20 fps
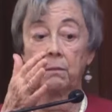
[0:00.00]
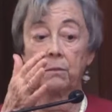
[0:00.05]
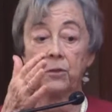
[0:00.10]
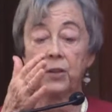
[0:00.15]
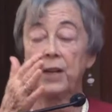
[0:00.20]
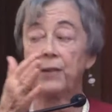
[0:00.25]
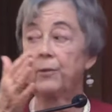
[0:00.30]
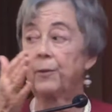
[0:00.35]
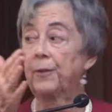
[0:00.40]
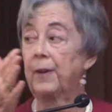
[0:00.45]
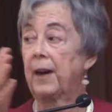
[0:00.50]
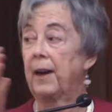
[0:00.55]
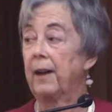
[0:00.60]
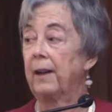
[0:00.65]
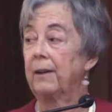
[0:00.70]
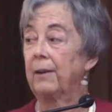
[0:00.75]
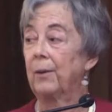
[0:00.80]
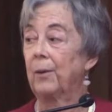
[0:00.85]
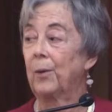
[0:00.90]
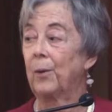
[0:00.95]

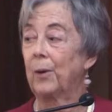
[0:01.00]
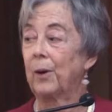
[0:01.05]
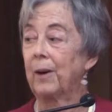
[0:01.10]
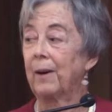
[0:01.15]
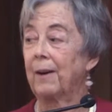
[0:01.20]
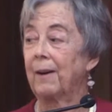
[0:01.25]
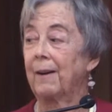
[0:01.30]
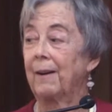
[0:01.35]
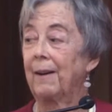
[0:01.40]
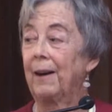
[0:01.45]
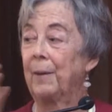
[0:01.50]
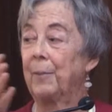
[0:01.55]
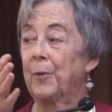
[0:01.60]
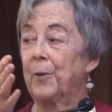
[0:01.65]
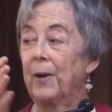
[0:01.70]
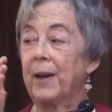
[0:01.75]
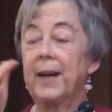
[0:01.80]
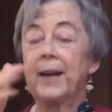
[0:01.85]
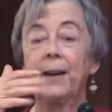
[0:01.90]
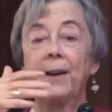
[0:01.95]
gentrified or
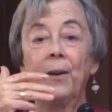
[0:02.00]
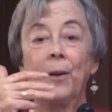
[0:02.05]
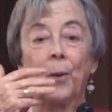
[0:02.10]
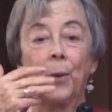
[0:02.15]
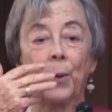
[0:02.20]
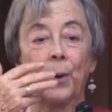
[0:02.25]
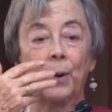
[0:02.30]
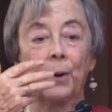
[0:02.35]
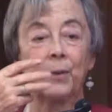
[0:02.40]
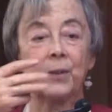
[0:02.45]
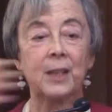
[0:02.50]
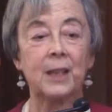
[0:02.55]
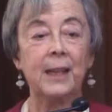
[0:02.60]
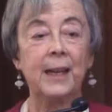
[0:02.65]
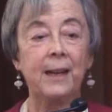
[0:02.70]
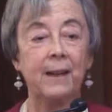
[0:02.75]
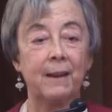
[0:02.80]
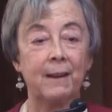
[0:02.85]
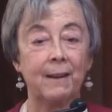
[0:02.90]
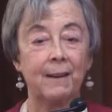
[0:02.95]
upgraded or
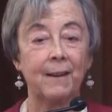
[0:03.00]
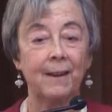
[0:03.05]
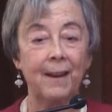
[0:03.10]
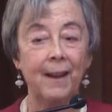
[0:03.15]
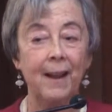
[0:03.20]
deleted.